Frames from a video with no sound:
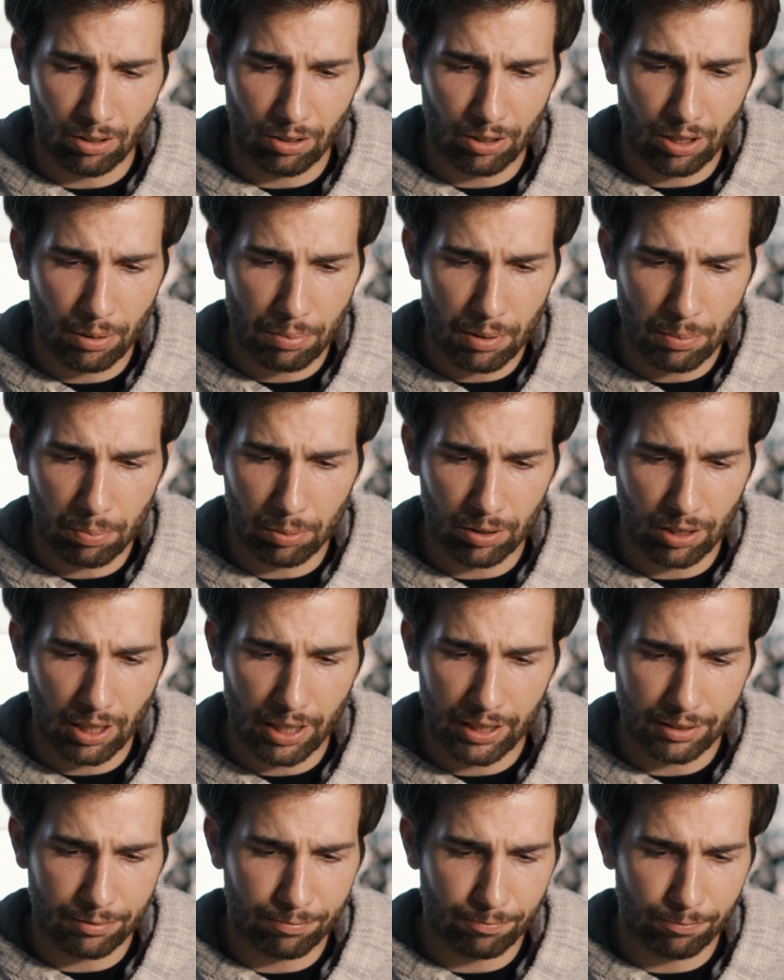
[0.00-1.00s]
the people
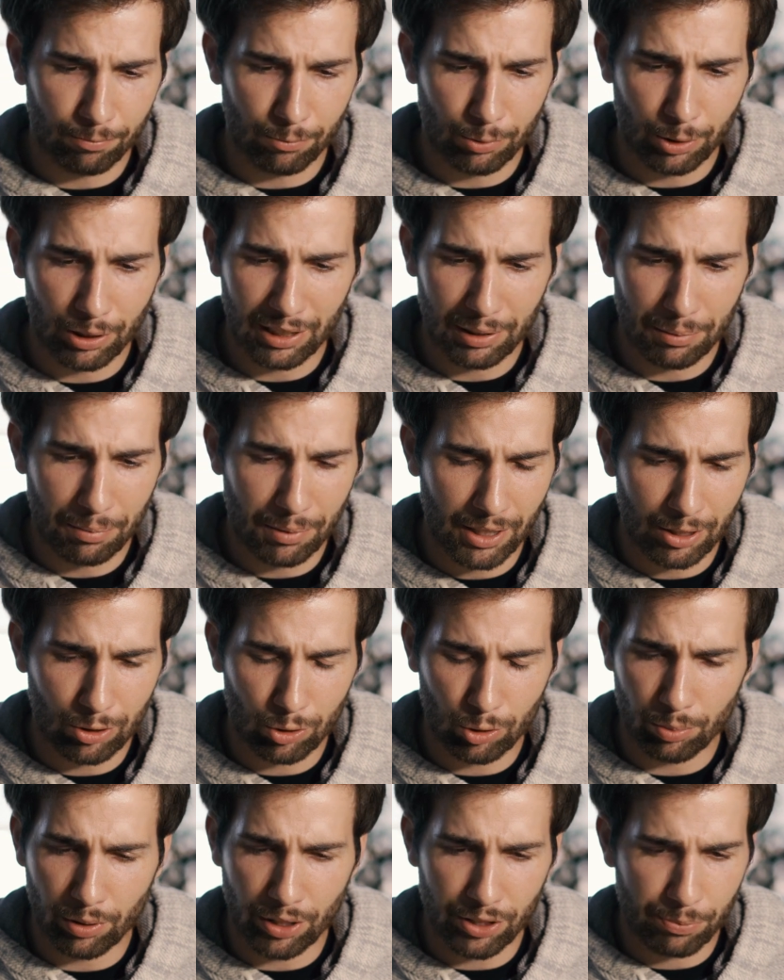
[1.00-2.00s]
like really being
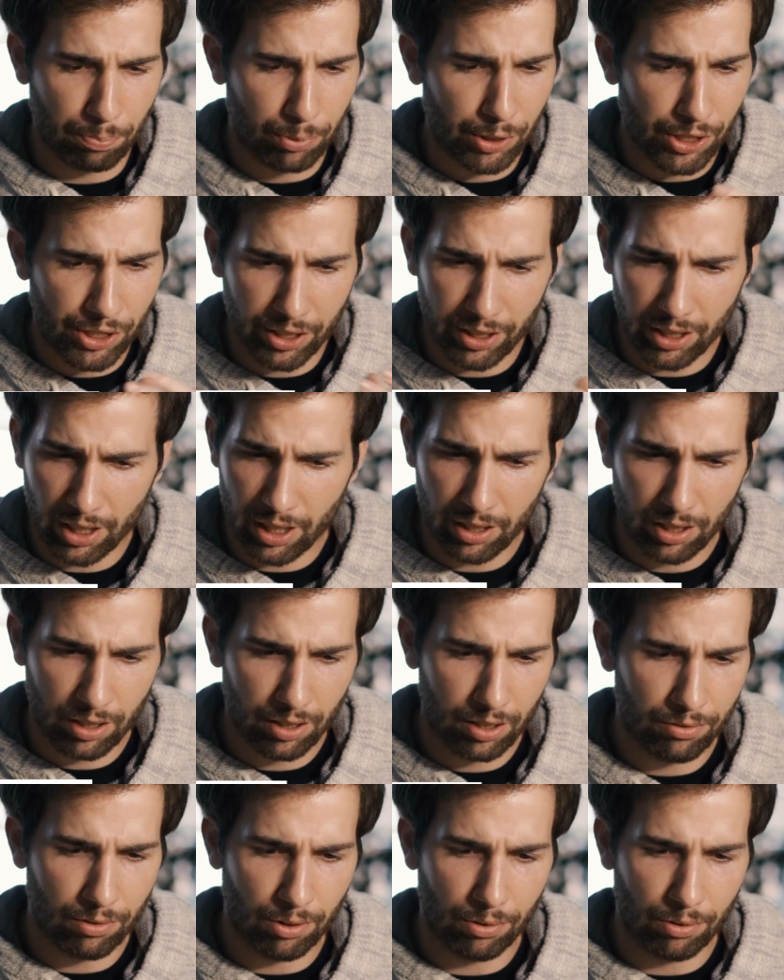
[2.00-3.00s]
super appreciative